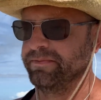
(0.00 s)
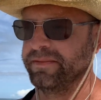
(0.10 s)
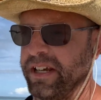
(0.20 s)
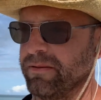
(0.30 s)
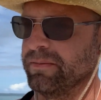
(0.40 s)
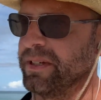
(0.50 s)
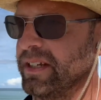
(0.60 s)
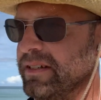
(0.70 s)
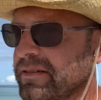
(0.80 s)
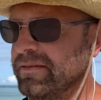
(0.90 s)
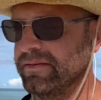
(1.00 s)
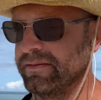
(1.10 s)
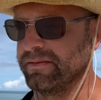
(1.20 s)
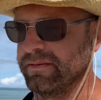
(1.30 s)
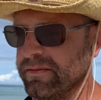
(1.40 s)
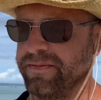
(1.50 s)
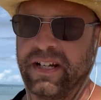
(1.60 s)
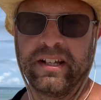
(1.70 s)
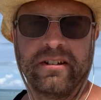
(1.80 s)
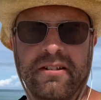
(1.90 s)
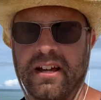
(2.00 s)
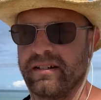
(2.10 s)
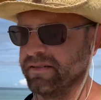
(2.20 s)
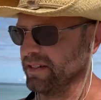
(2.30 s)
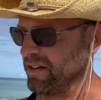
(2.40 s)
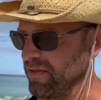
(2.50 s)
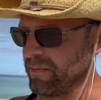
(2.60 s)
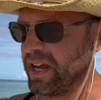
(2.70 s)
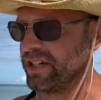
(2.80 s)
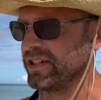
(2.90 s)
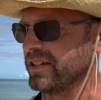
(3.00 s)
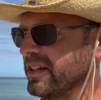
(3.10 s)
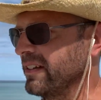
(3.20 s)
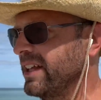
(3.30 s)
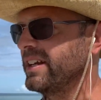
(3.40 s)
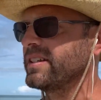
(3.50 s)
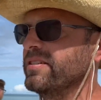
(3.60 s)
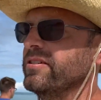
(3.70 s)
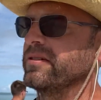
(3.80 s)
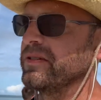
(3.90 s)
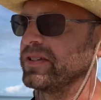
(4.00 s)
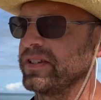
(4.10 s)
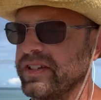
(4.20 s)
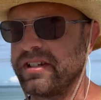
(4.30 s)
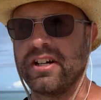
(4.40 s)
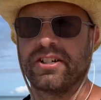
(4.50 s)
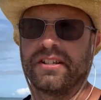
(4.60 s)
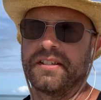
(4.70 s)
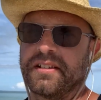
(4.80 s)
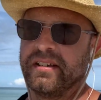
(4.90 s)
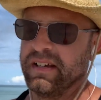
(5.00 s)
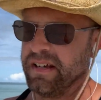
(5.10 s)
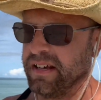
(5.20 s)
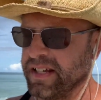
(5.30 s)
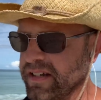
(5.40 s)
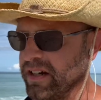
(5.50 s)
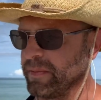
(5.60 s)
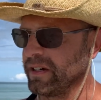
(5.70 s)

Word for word: you know, will be feeding you that information, the latest news, discussions. It's going to be